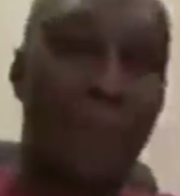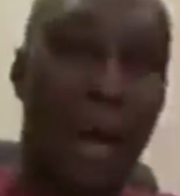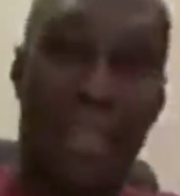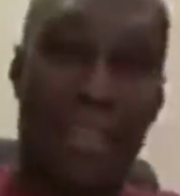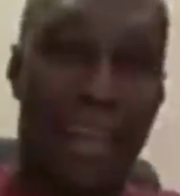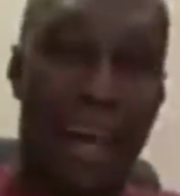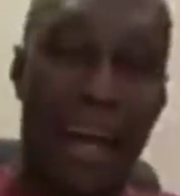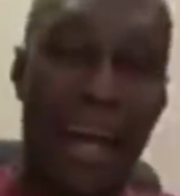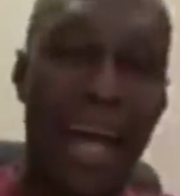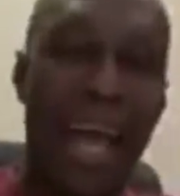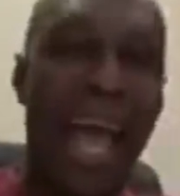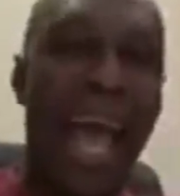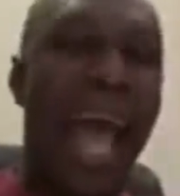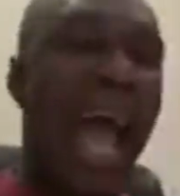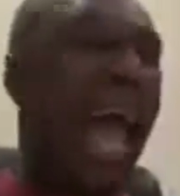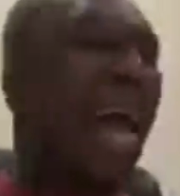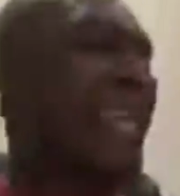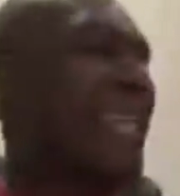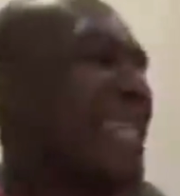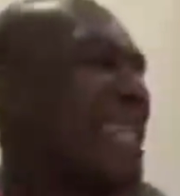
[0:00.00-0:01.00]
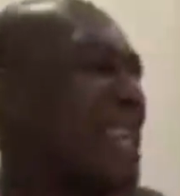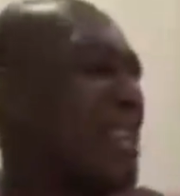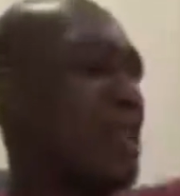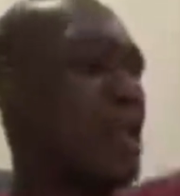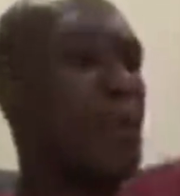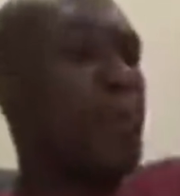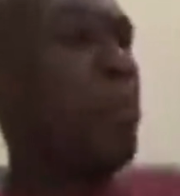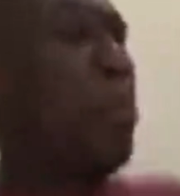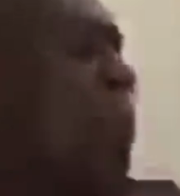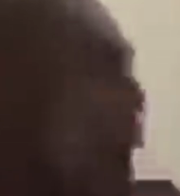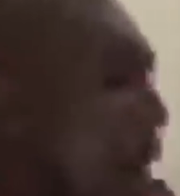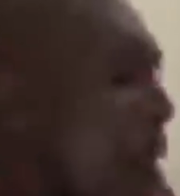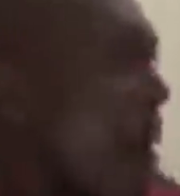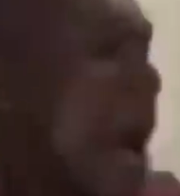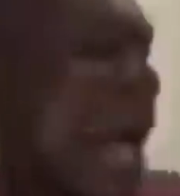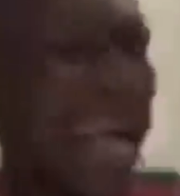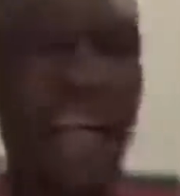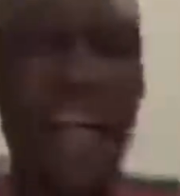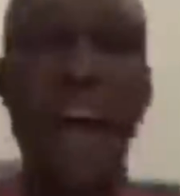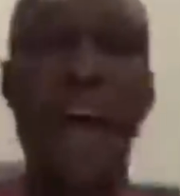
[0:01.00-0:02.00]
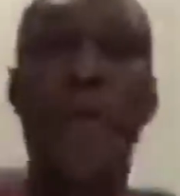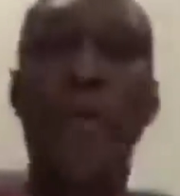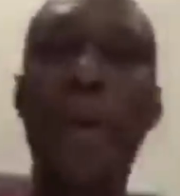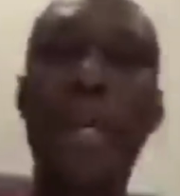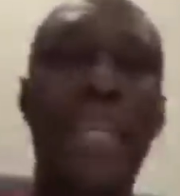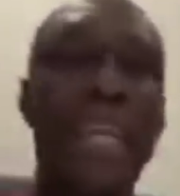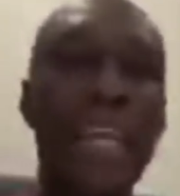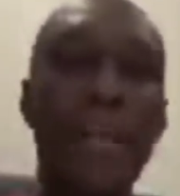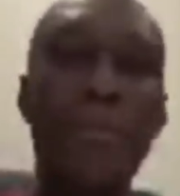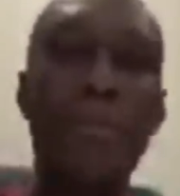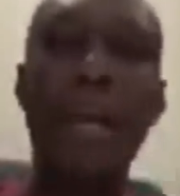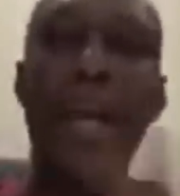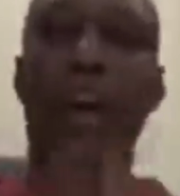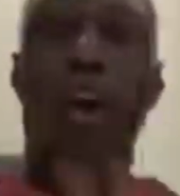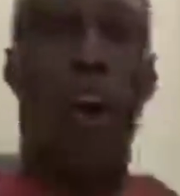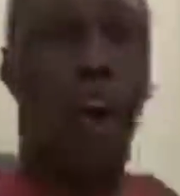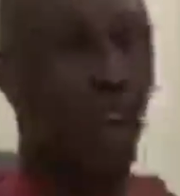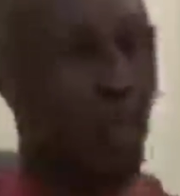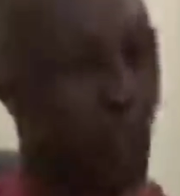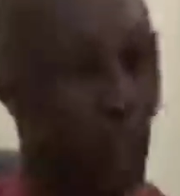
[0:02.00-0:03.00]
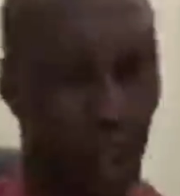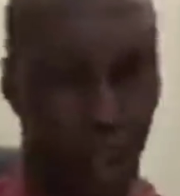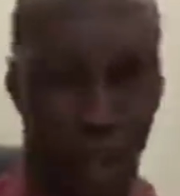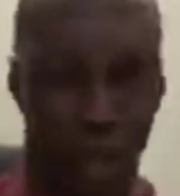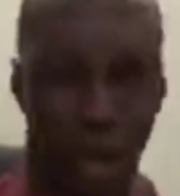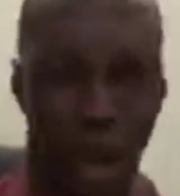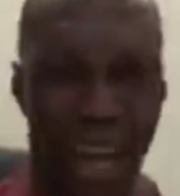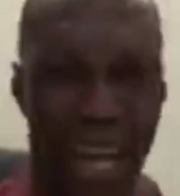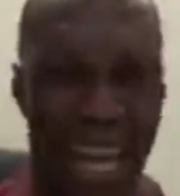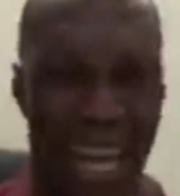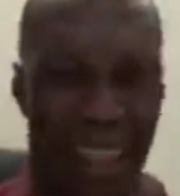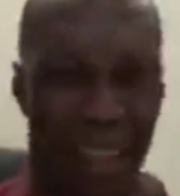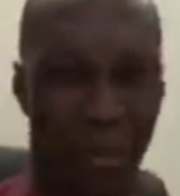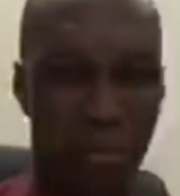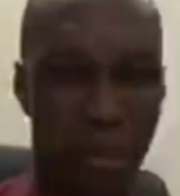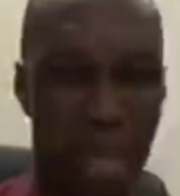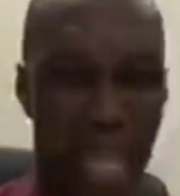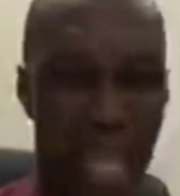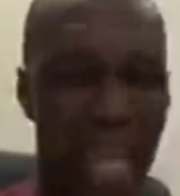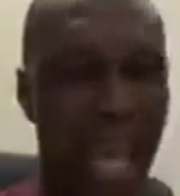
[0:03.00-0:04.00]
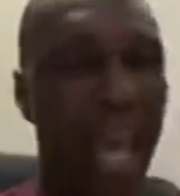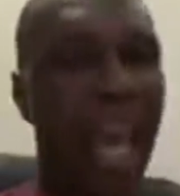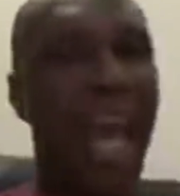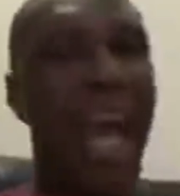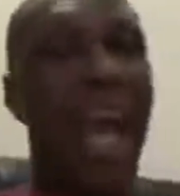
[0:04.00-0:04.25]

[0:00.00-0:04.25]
matter, and the spirit within me constraineth me.